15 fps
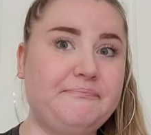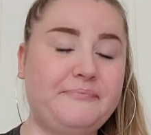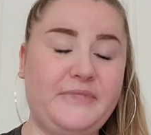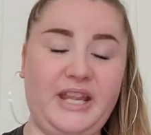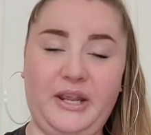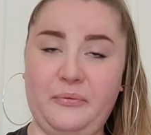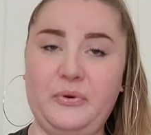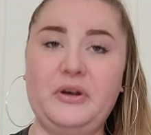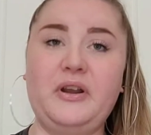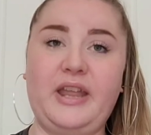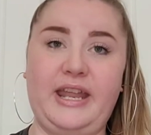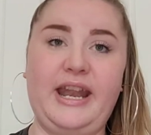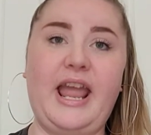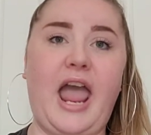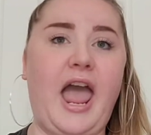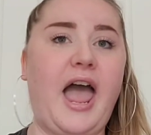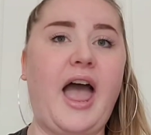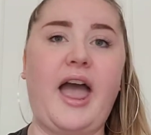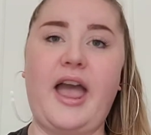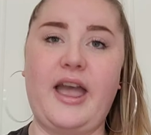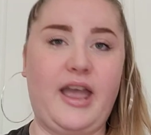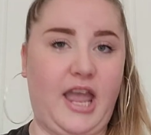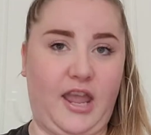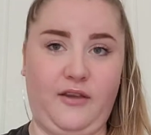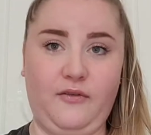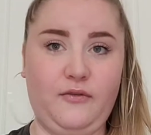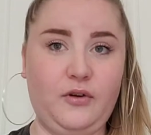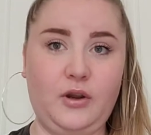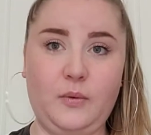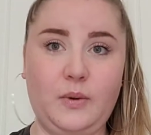It will get
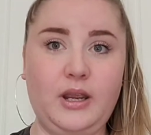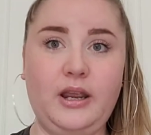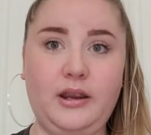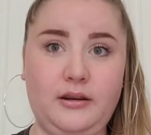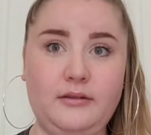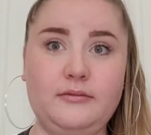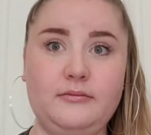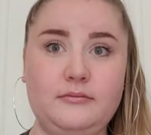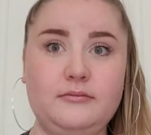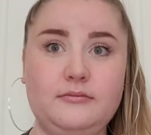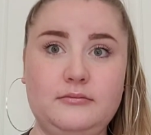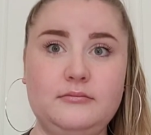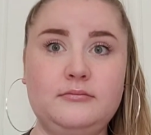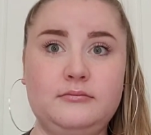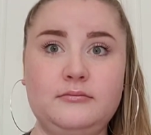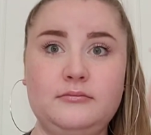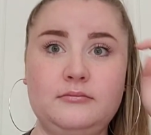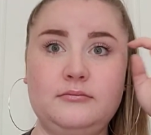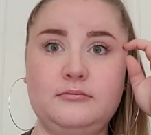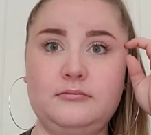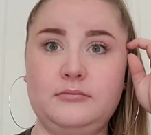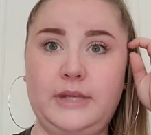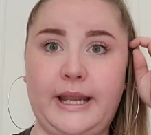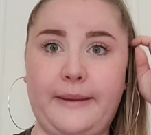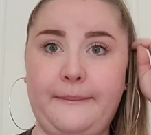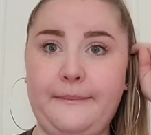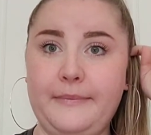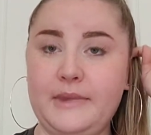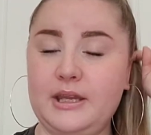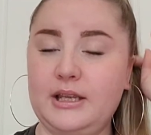everywhere. Yeah,
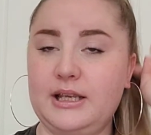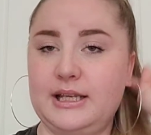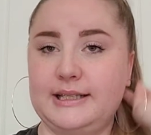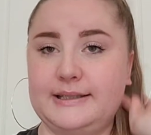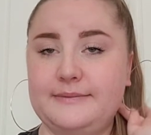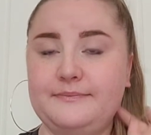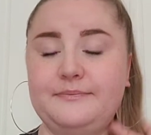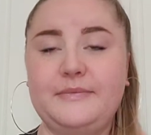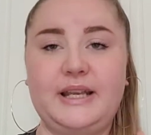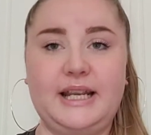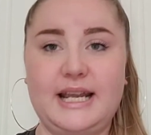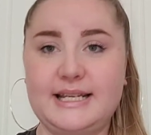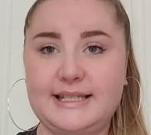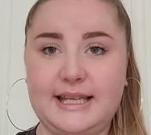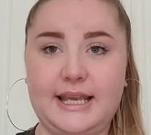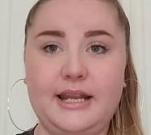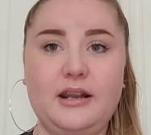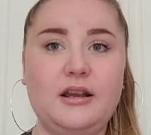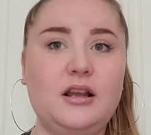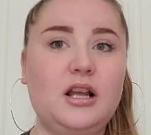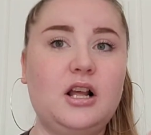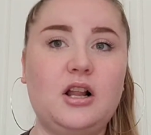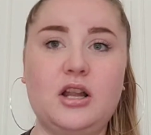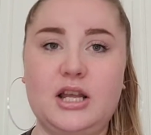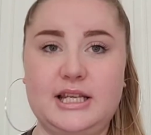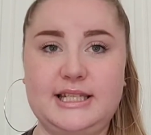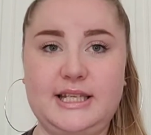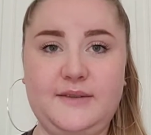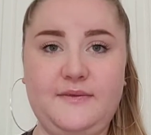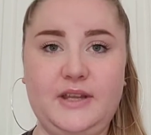because like I said,
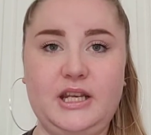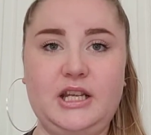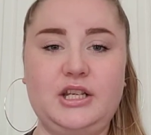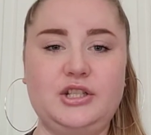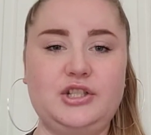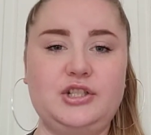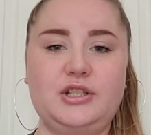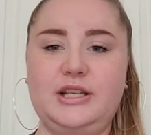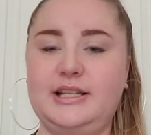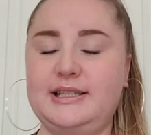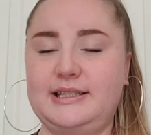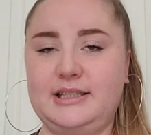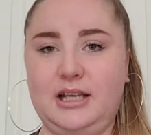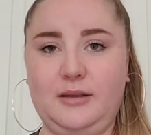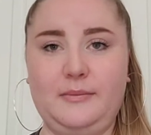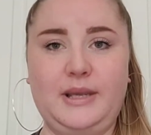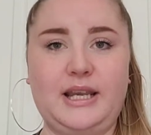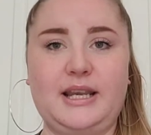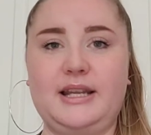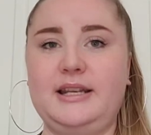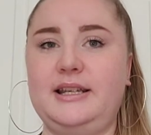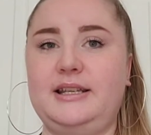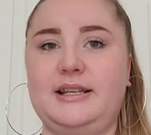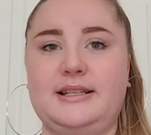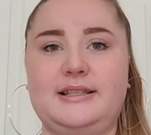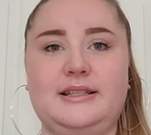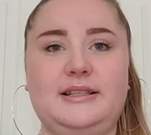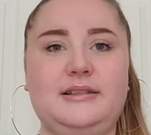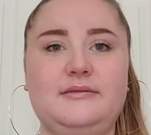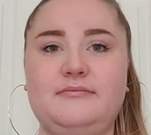glossy finish. It's not matte. It
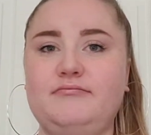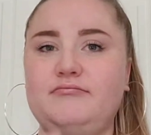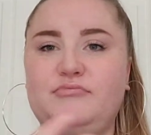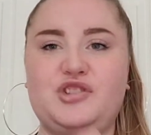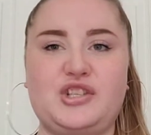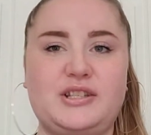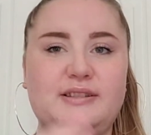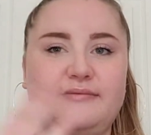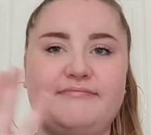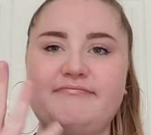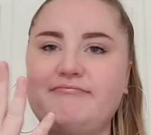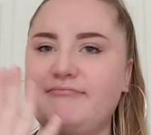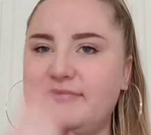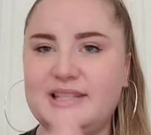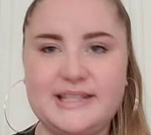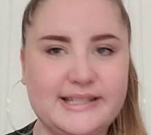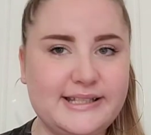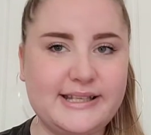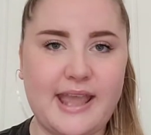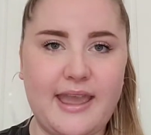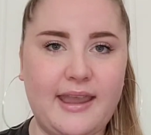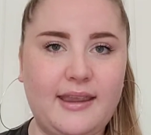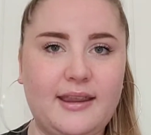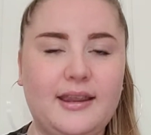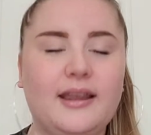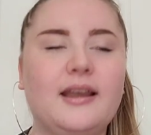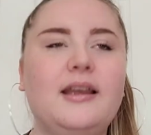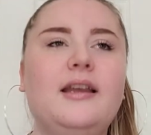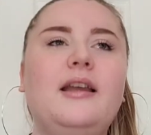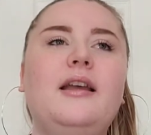doesn't just stay.
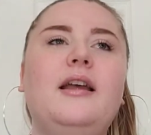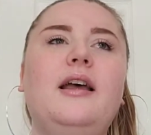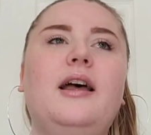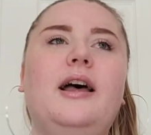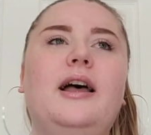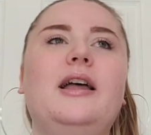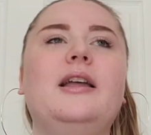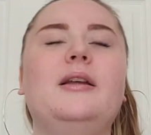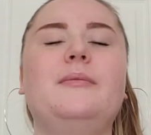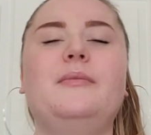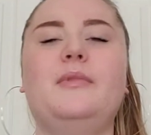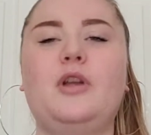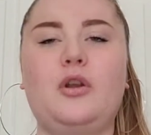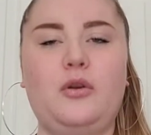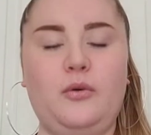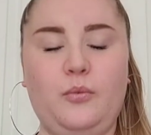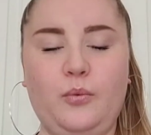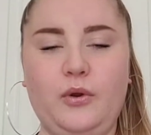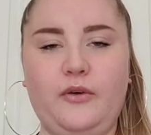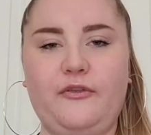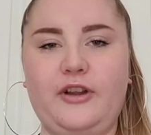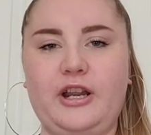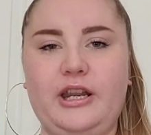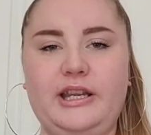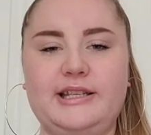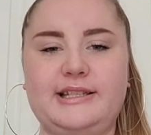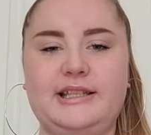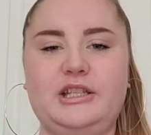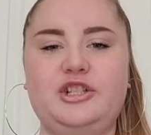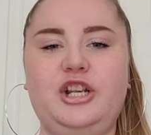It will very
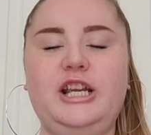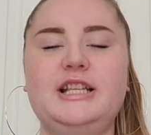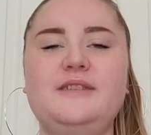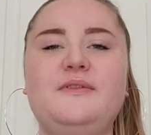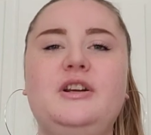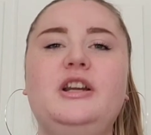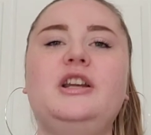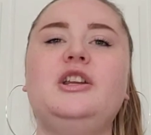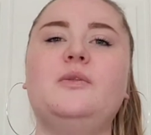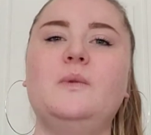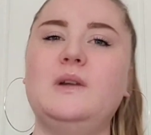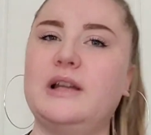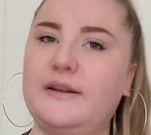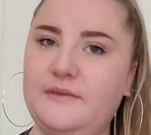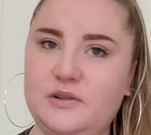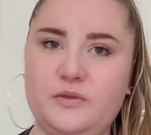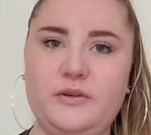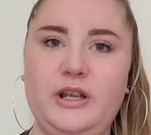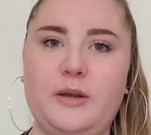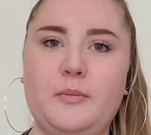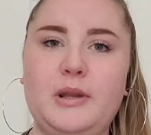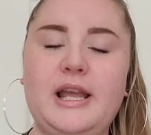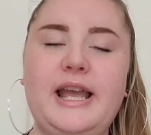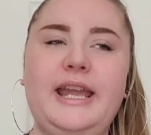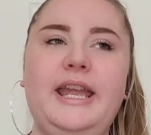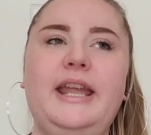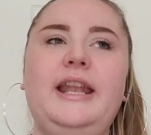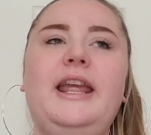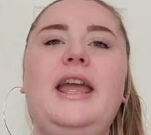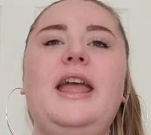easily transfer. You will have to reapply
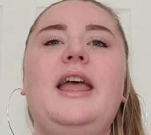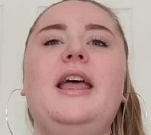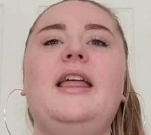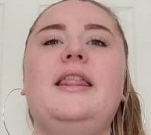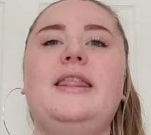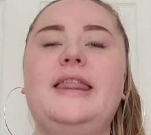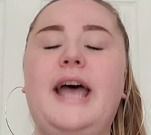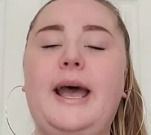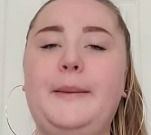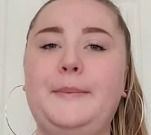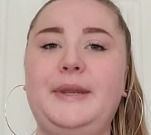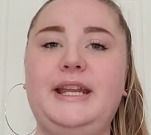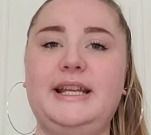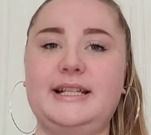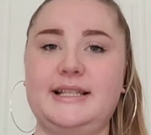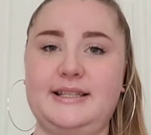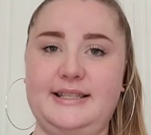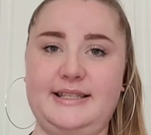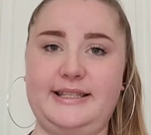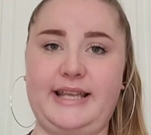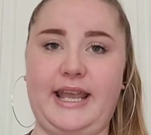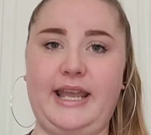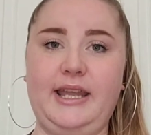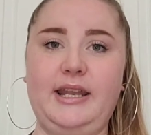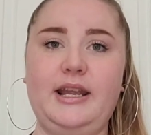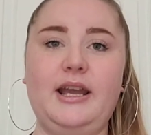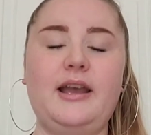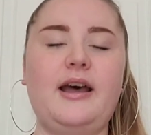it. That being said,